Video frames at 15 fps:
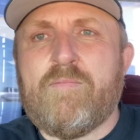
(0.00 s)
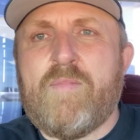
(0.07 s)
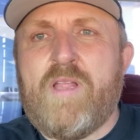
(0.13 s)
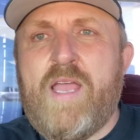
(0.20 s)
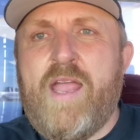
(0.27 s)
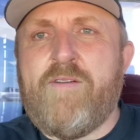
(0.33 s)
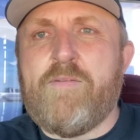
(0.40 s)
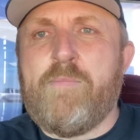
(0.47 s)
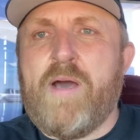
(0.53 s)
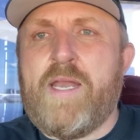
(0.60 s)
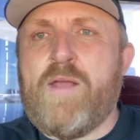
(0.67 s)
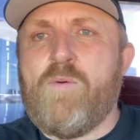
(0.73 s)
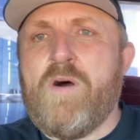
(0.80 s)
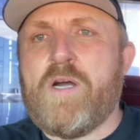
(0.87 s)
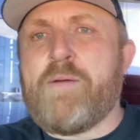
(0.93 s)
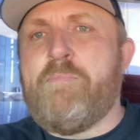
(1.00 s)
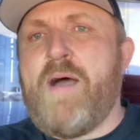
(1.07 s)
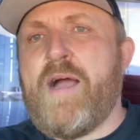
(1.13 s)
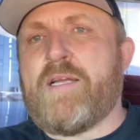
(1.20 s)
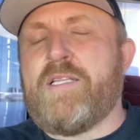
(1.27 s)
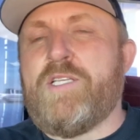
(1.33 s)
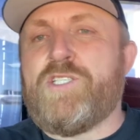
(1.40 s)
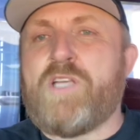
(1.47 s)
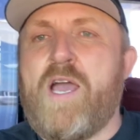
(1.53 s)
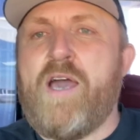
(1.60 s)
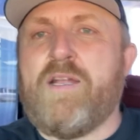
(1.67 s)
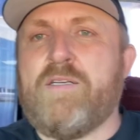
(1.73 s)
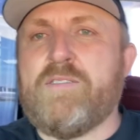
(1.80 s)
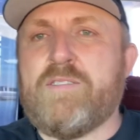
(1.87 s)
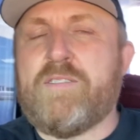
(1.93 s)
Hey everybody, welcome back to the
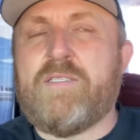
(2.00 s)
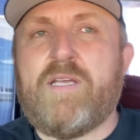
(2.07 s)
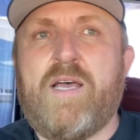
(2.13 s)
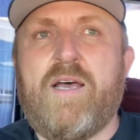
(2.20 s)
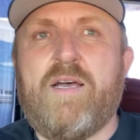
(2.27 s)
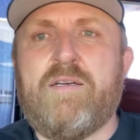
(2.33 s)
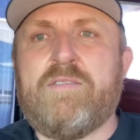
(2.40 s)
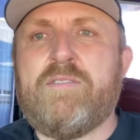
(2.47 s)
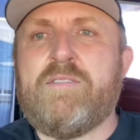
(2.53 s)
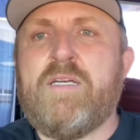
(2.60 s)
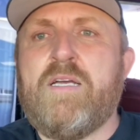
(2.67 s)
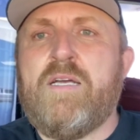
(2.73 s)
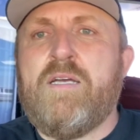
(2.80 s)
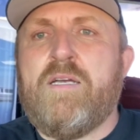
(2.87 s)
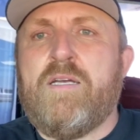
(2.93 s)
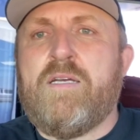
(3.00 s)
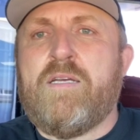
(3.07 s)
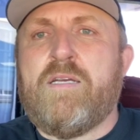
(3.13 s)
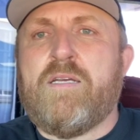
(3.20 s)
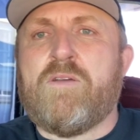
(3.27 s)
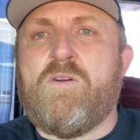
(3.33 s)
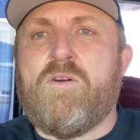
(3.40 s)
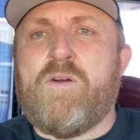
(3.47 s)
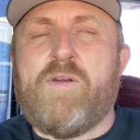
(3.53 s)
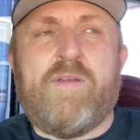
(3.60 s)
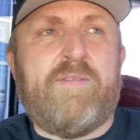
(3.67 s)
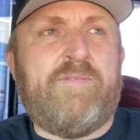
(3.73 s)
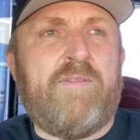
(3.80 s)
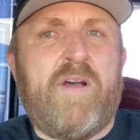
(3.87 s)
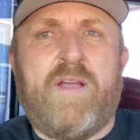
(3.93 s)
channel. It's Corey at
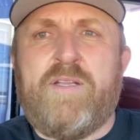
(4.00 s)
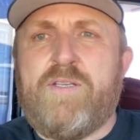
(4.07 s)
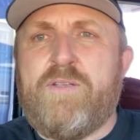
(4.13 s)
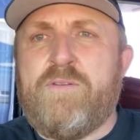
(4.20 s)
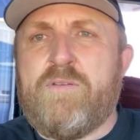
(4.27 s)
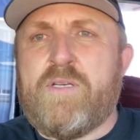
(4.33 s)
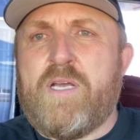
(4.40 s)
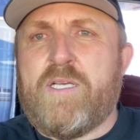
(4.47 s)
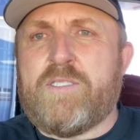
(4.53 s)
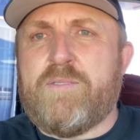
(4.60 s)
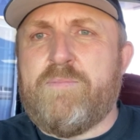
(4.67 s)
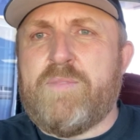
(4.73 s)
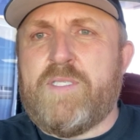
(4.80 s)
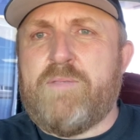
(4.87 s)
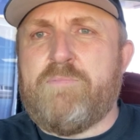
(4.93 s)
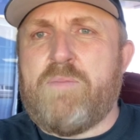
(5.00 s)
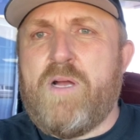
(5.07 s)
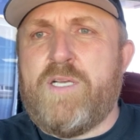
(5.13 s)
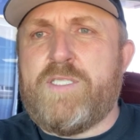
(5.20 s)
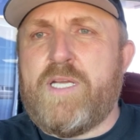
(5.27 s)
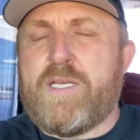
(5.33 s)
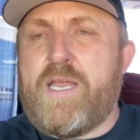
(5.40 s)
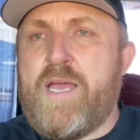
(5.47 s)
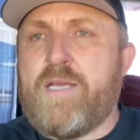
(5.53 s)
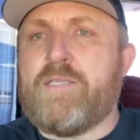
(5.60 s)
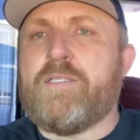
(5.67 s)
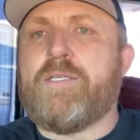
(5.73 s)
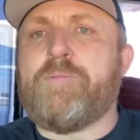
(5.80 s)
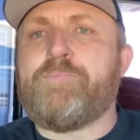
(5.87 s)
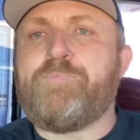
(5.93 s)
Fine Tune Customs and Project
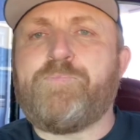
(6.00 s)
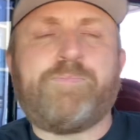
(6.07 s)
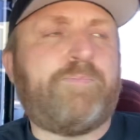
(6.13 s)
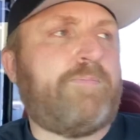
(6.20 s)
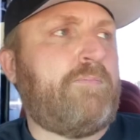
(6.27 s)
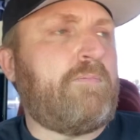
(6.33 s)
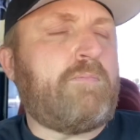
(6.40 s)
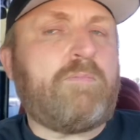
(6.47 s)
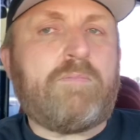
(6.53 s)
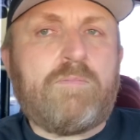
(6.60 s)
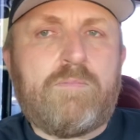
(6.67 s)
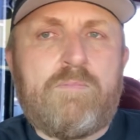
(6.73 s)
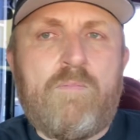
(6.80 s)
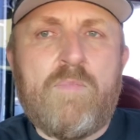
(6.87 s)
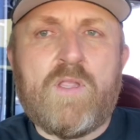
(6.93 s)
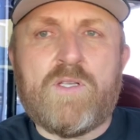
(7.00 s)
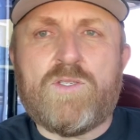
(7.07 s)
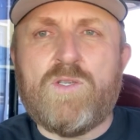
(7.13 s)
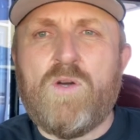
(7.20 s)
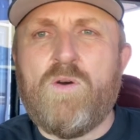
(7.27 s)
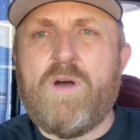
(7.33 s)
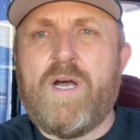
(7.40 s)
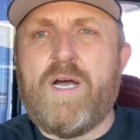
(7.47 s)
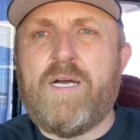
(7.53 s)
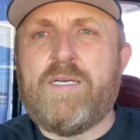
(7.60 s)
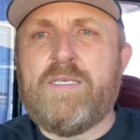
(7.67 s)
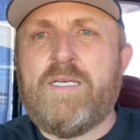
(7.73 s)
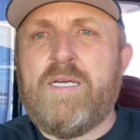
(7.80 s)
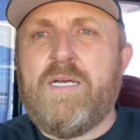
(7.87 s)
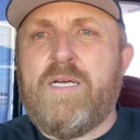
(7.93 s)
X. So I
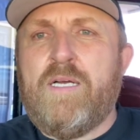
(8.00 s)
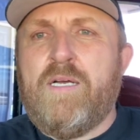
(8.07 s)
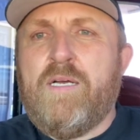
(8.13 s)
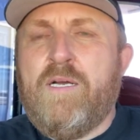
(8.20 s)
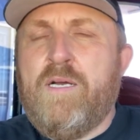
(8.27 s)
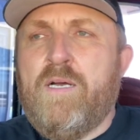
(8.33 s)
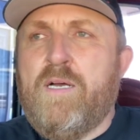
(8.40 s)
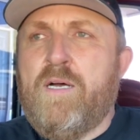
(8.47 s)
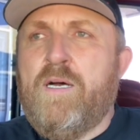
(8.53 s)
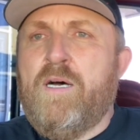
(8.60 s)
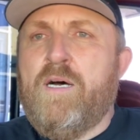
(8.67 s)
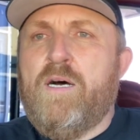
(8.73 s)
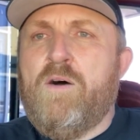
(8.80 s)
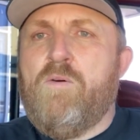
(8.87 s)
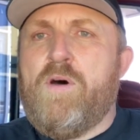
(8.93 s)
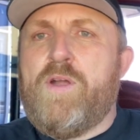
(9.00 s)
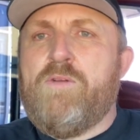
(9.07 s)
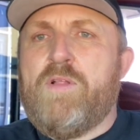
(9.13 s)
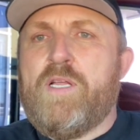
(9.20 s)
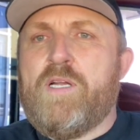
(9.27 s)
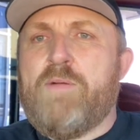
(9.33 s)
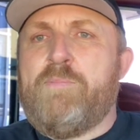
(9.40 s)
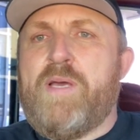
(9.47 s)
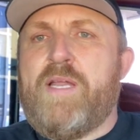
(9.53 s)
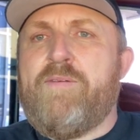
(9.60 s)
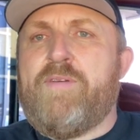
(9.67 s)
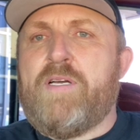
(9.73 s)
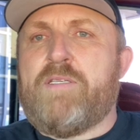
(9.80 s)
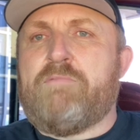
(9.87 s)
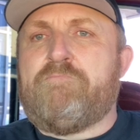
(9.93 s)
want to do a little bit of
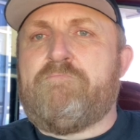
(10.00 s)
a